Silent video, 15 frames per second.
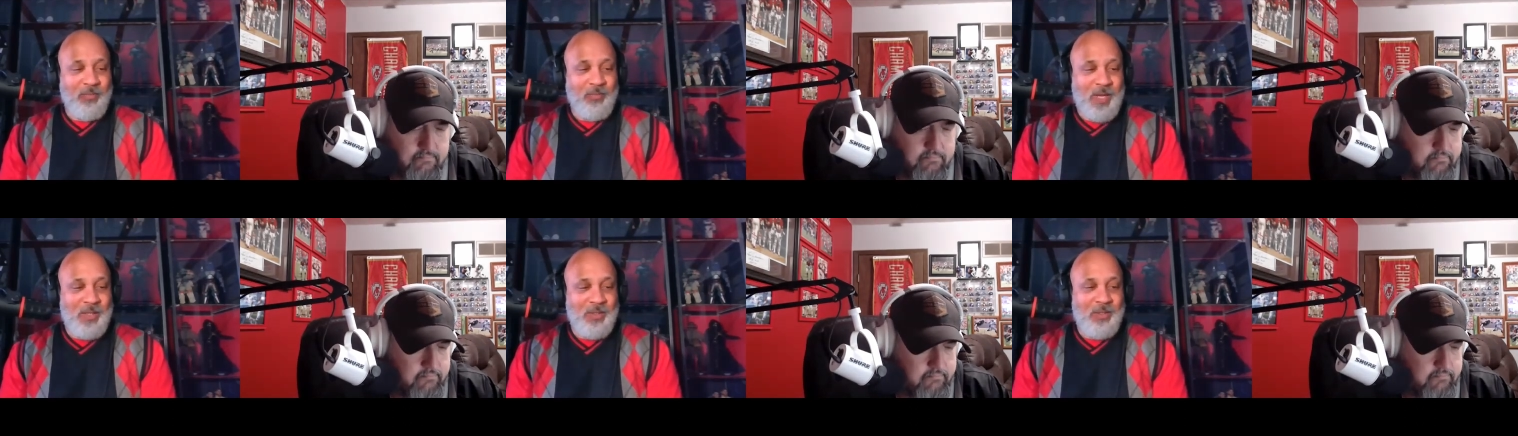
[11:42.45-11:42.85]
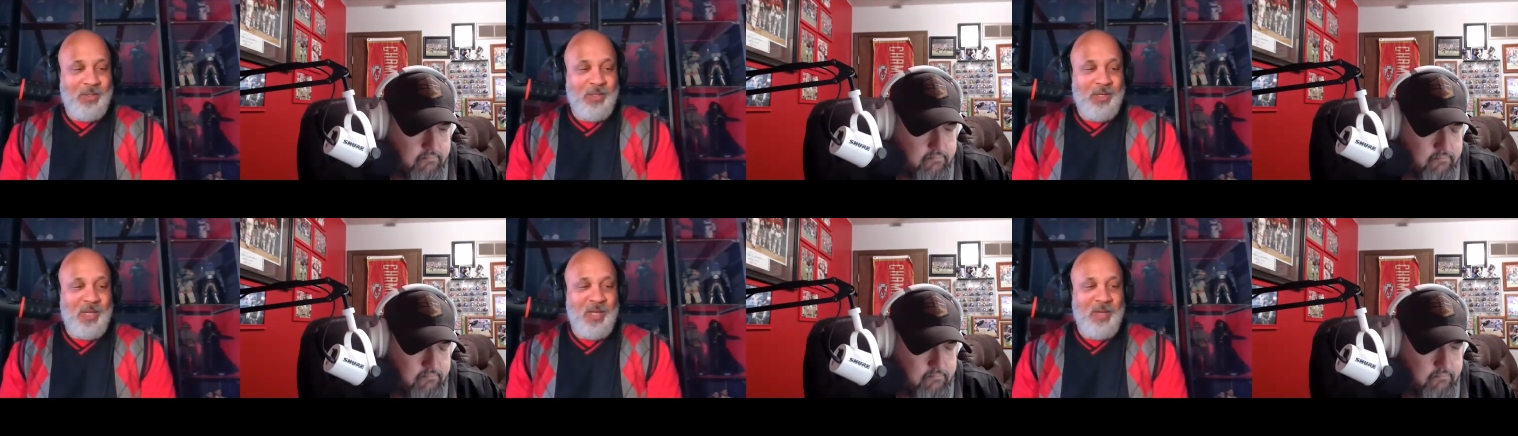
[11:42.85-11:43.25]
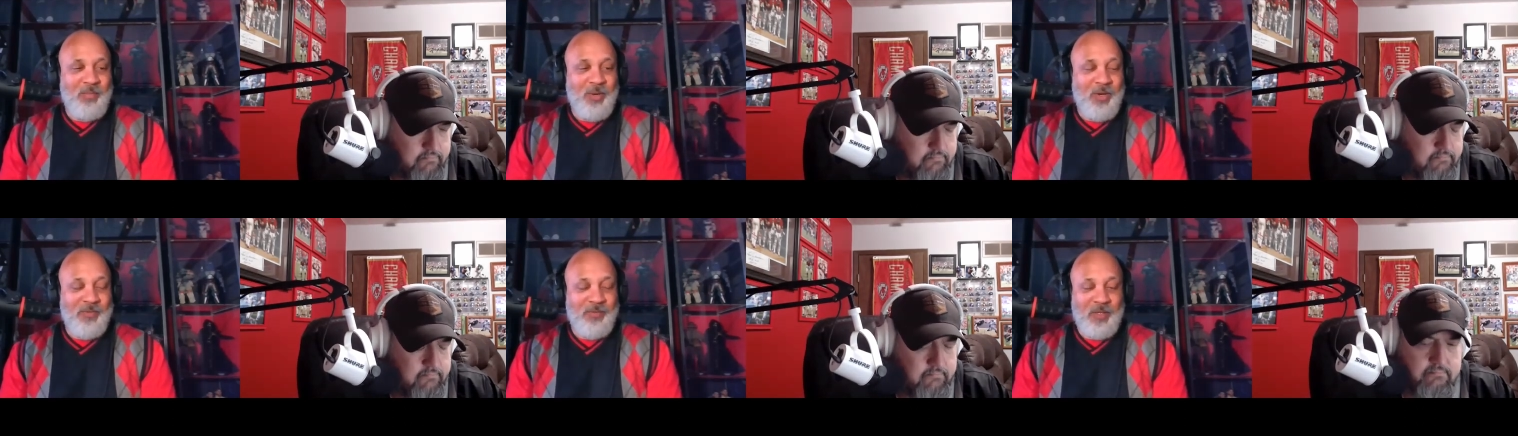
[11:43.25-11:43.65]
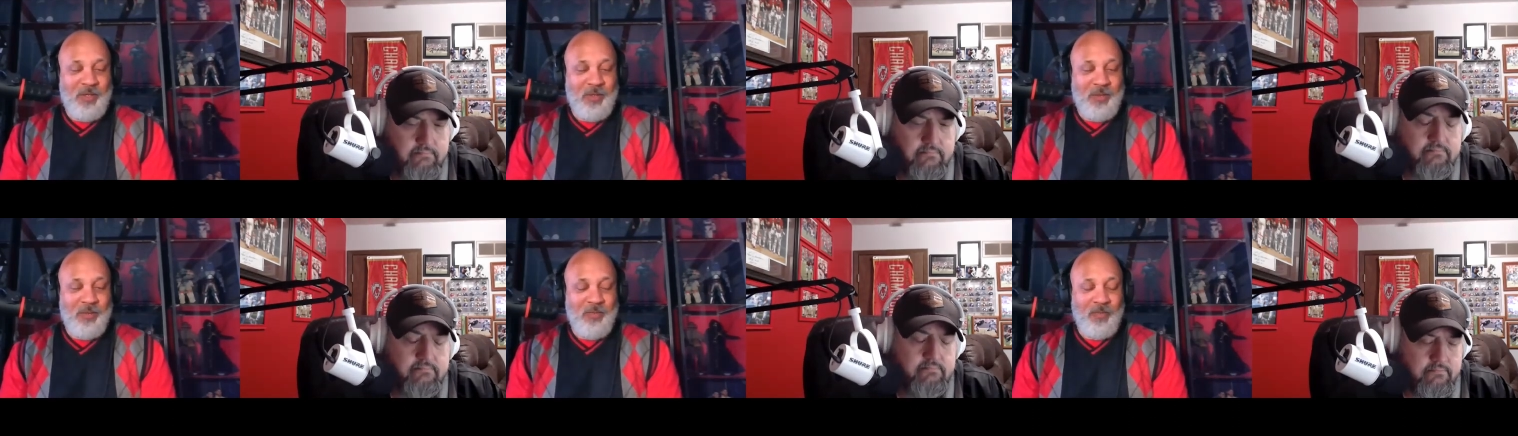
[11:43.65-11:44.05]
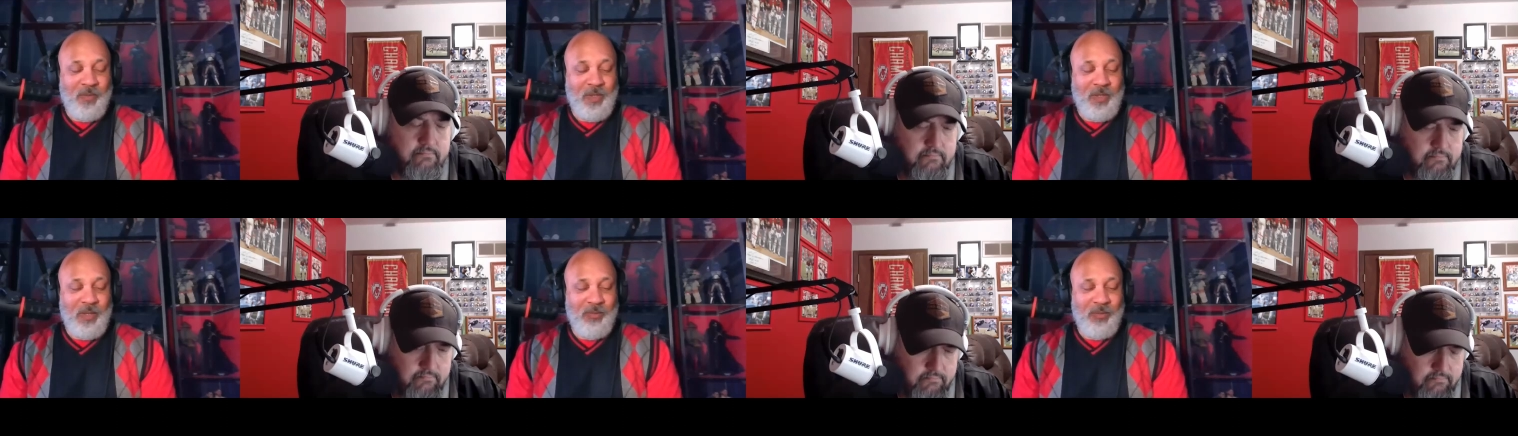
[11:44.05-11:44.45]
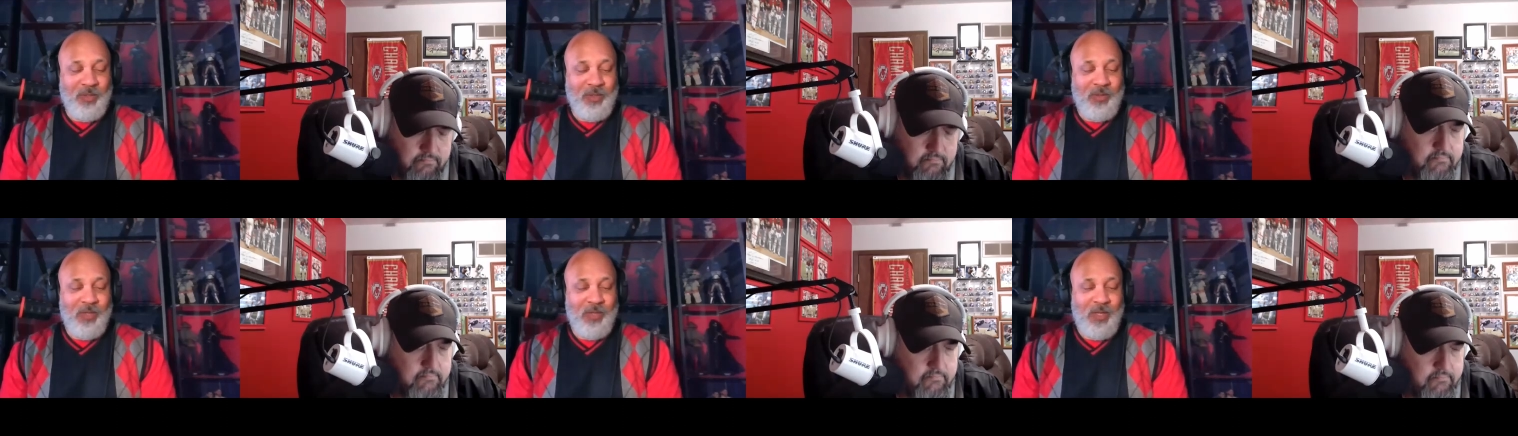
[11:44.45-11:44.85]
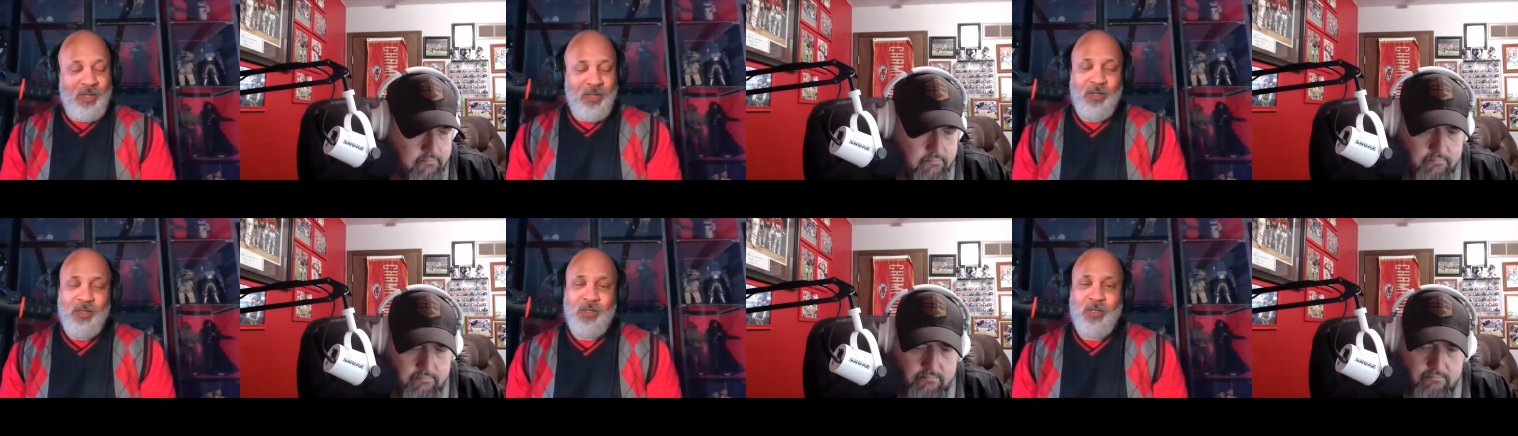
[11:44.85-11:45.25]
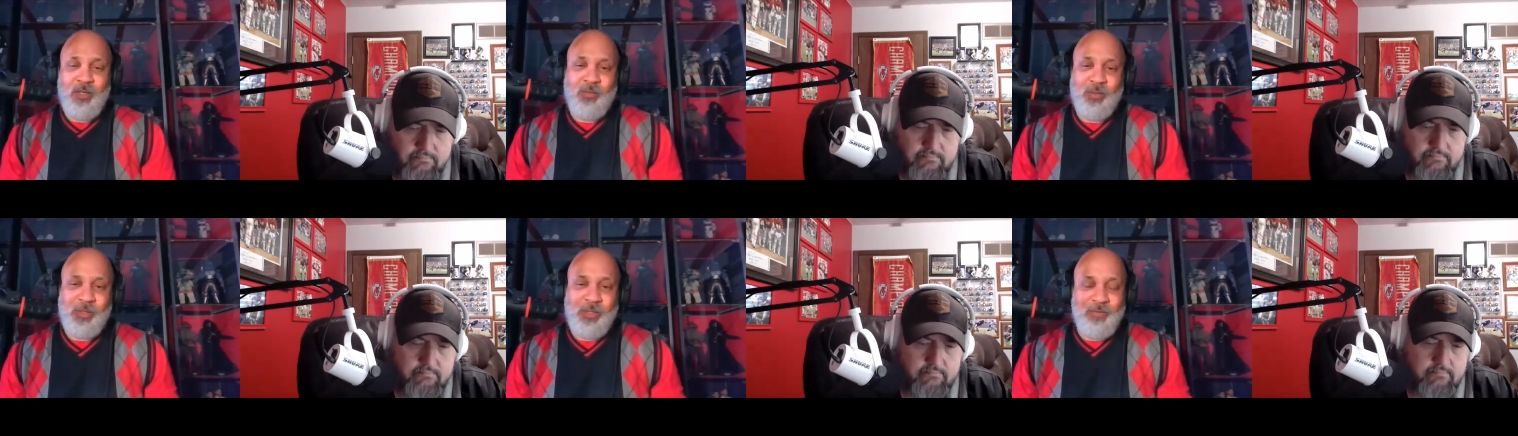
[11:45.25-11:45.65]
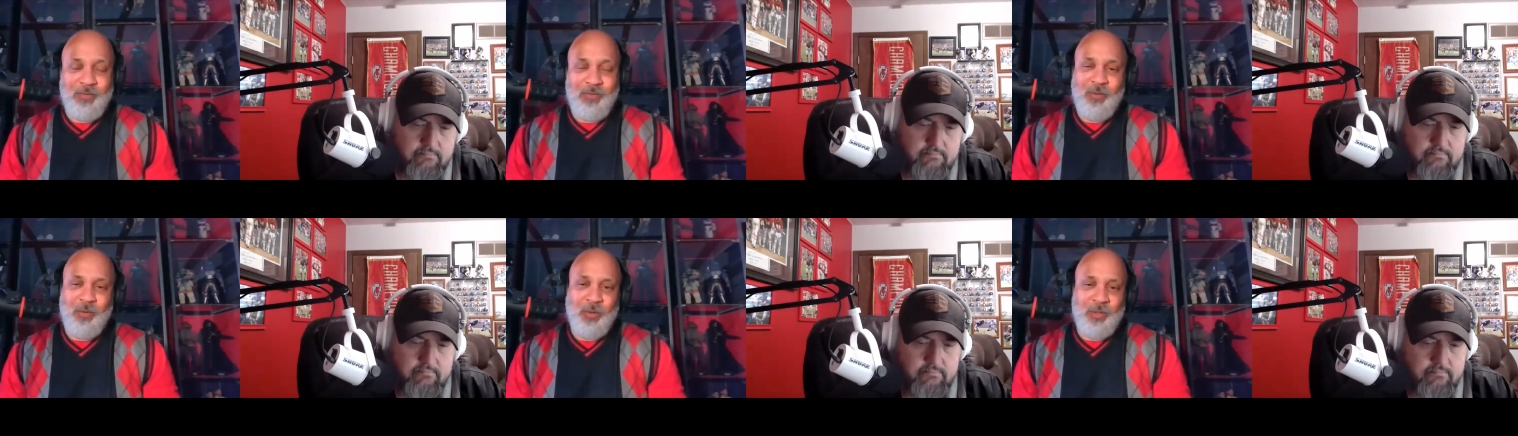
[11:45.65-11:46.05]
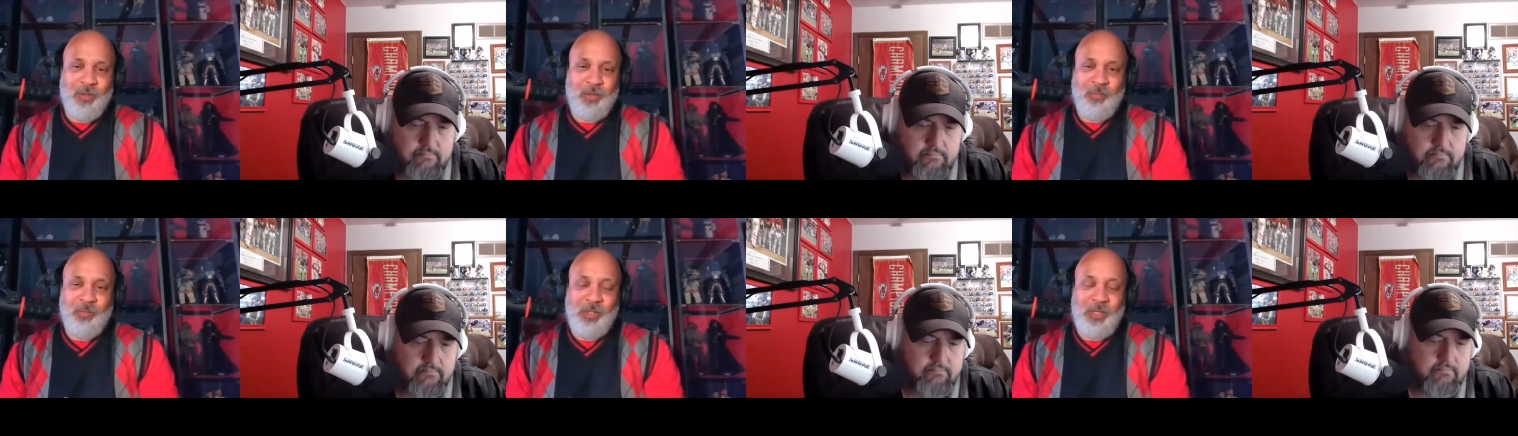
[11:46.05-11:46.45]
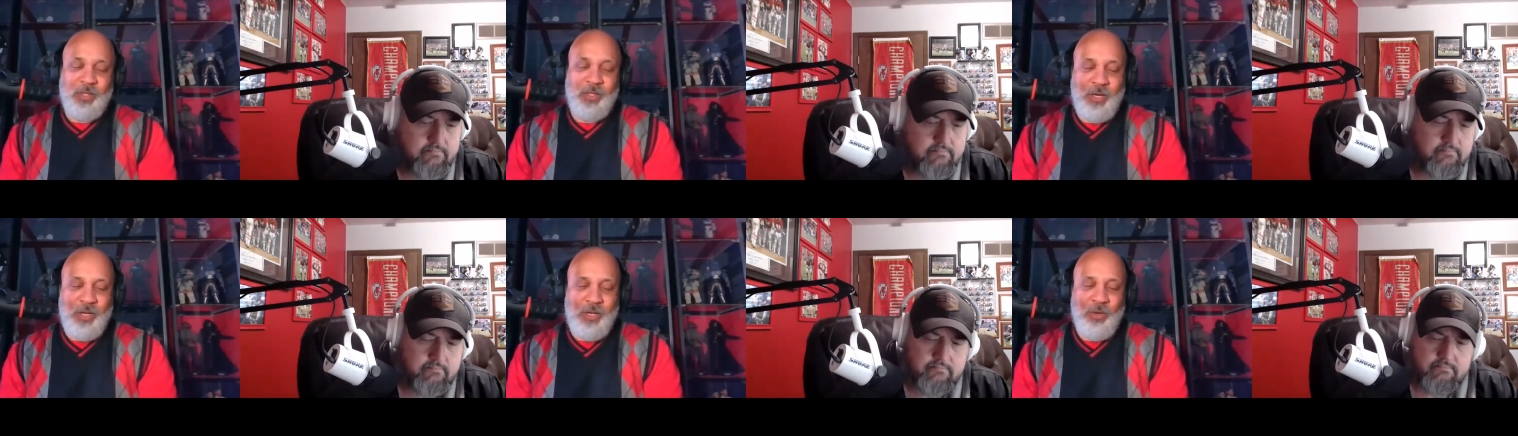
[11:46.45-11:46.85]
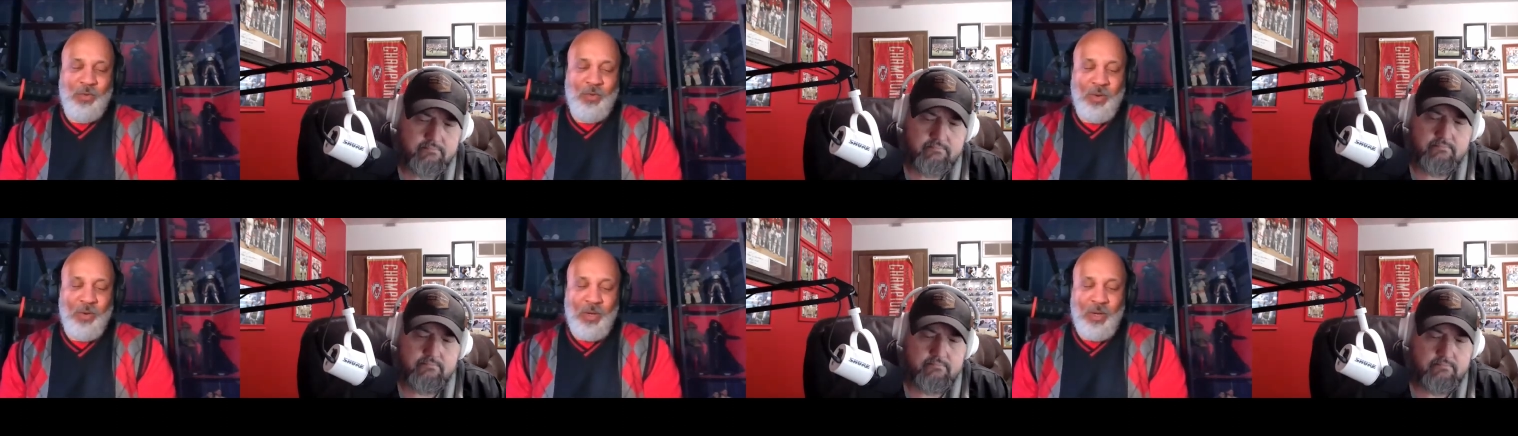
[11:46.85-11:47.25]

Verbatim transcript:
Speaker 1: Kansas City at Buffalo, and I'm just gonna say mm-hmm. this, and I'm gonna leave the floor completely to you.